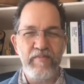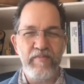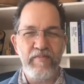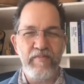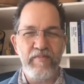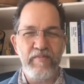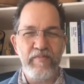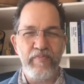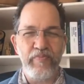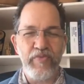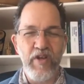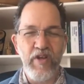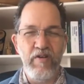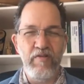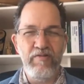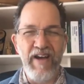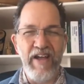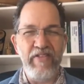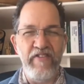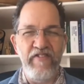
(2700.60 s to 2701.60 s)
rather than
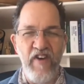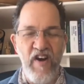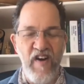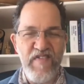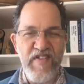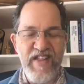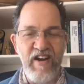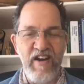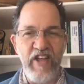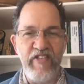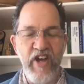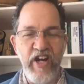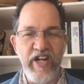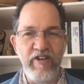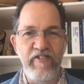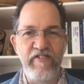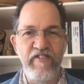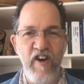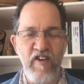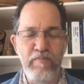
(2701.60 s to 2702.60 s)
5-star, I like the idea of
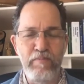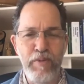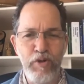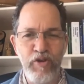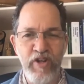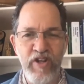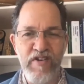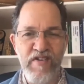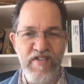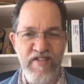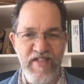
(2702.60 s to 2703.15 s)
5 billion star